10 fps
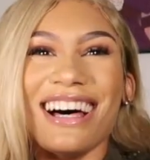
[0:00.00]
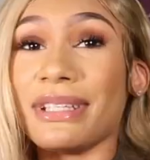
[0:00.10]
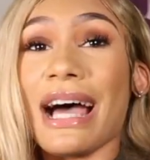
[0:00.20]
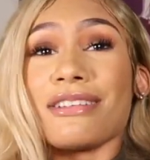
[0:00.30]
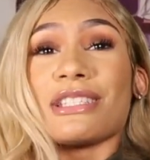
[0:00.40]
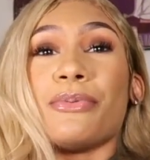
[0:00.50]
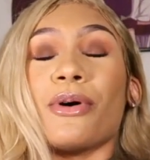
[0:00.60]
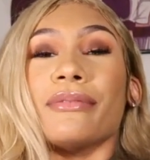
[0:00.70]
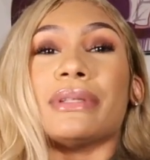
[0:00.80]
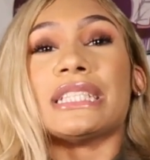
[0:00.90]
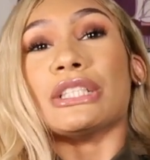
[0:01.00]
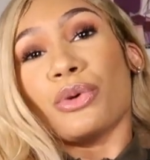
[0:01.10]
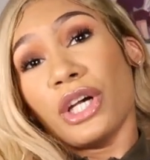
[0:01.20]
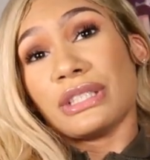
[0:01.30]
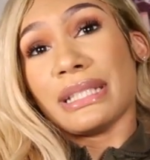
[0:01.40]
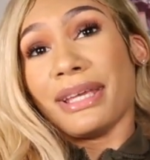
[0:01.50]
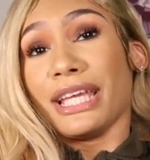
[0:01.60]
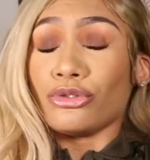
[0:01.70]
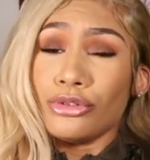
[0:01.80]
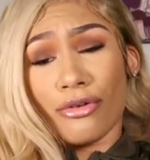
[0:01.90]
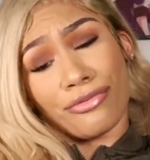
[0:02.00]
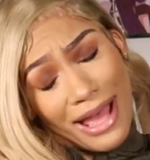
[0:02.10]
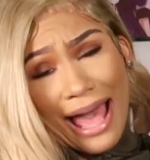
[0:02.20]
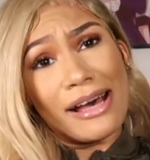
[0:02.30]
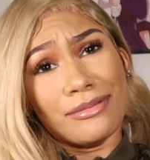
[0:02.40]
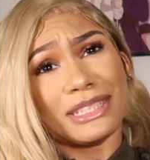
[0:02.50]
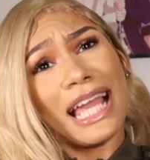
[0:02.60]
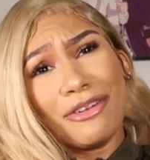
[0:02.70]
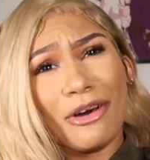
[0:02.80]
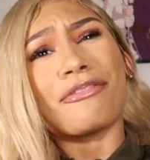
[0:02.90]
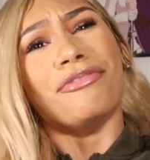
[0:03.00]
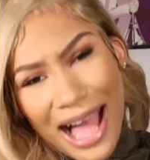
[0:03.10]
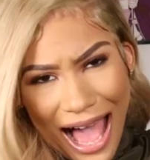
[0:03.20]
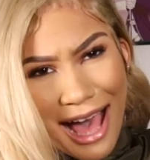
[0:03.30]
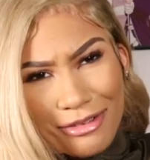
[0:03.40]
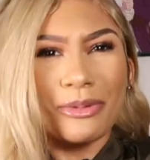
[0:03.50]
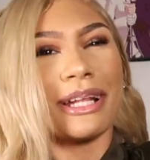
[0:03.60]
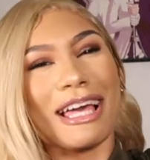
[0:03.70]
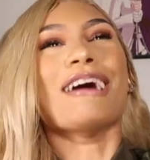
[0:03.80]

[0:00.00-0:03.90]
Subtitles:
Y'all support means the world to me. You know the vibes. Y'all know the vibes when it